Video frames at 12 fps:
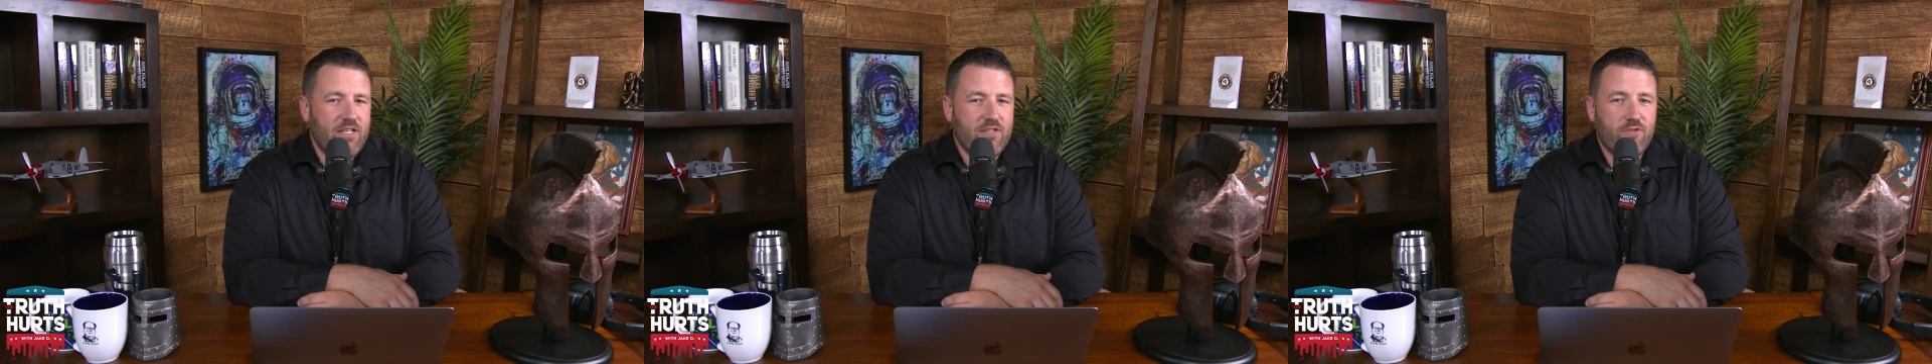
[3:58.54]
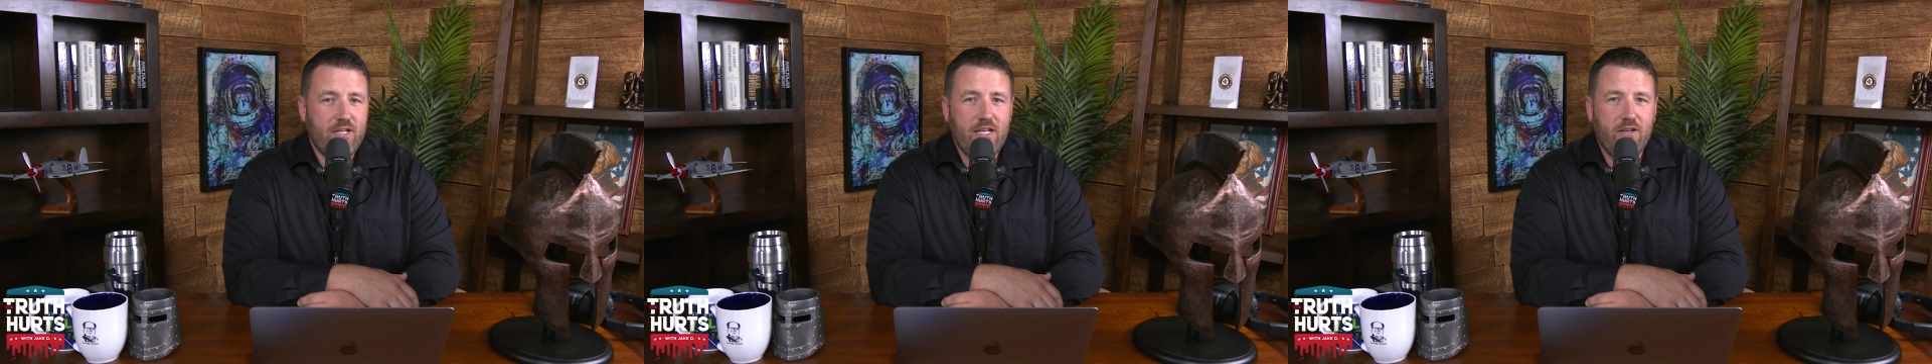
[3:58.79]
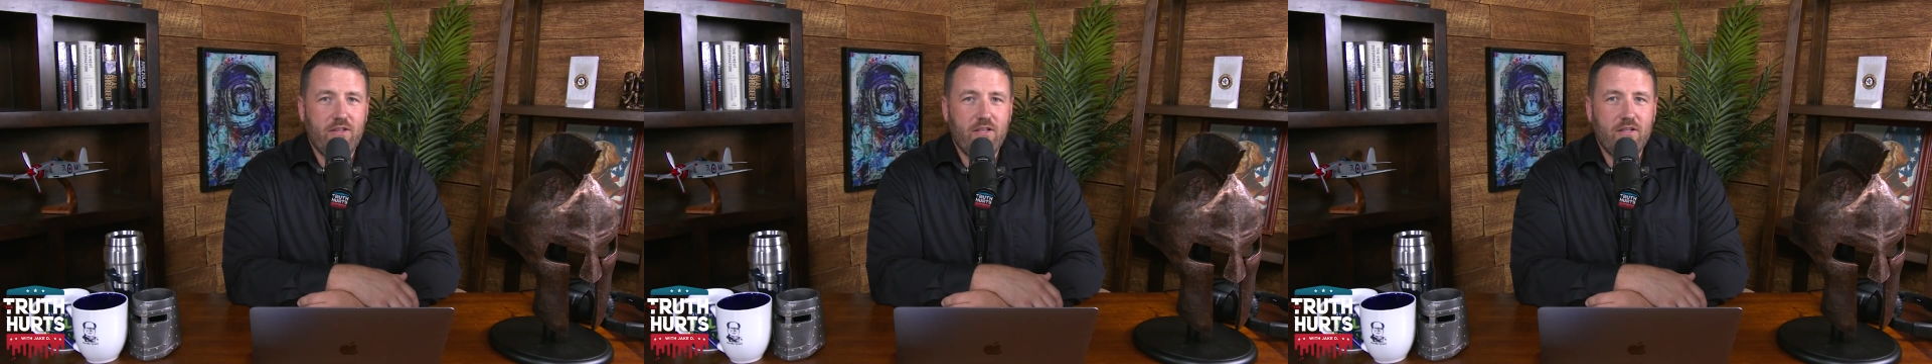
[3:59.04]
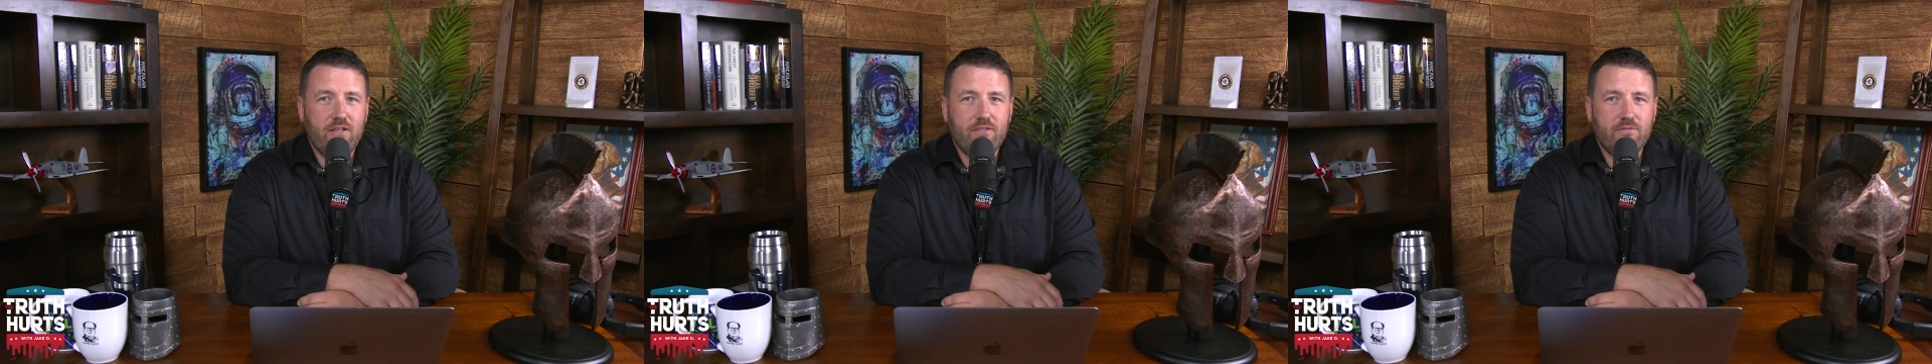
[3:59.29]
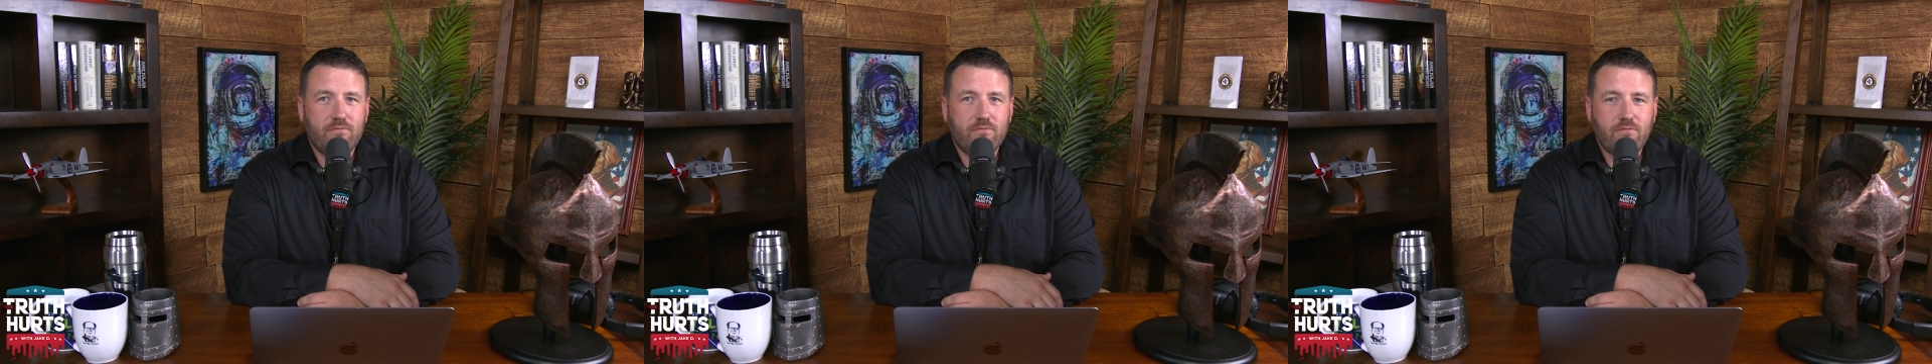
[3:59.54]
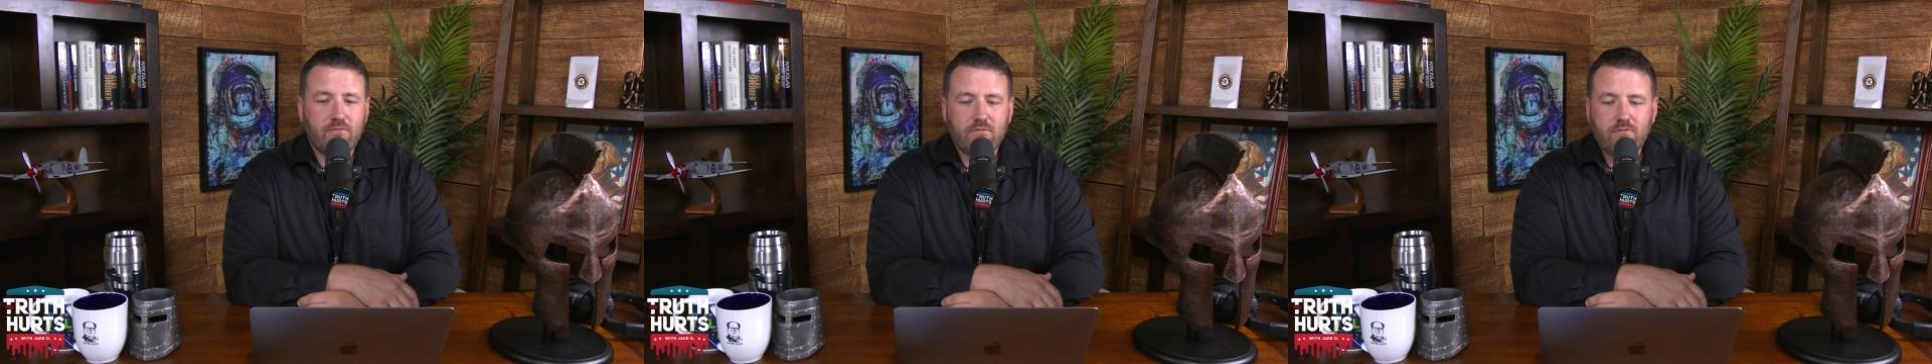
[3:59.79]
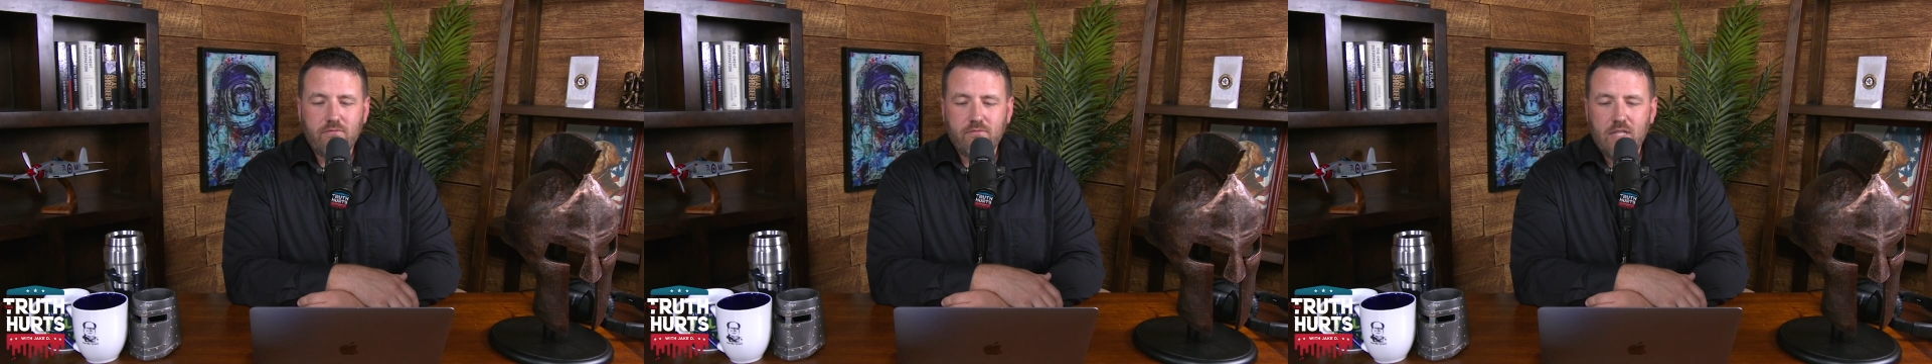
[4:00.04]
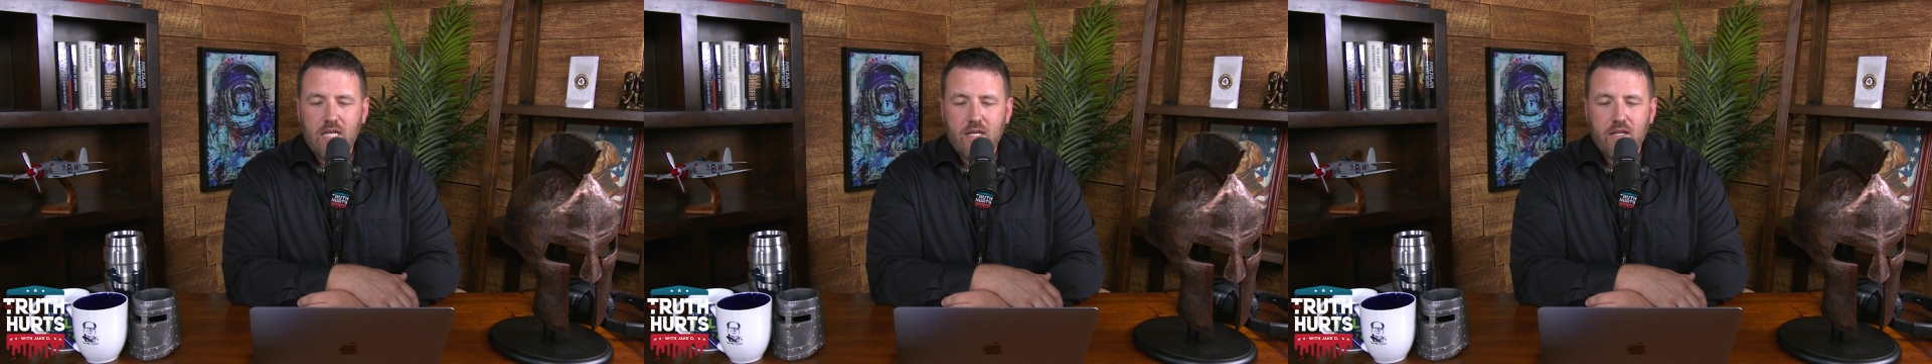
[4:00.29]
Line right seventeen, there, Dawson.
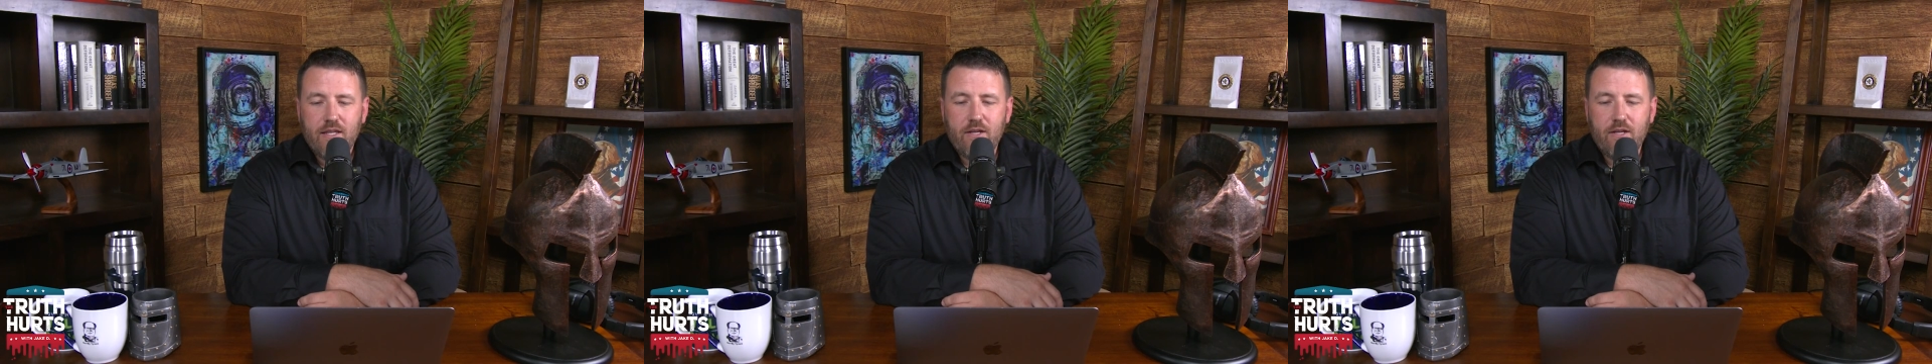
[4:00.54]
They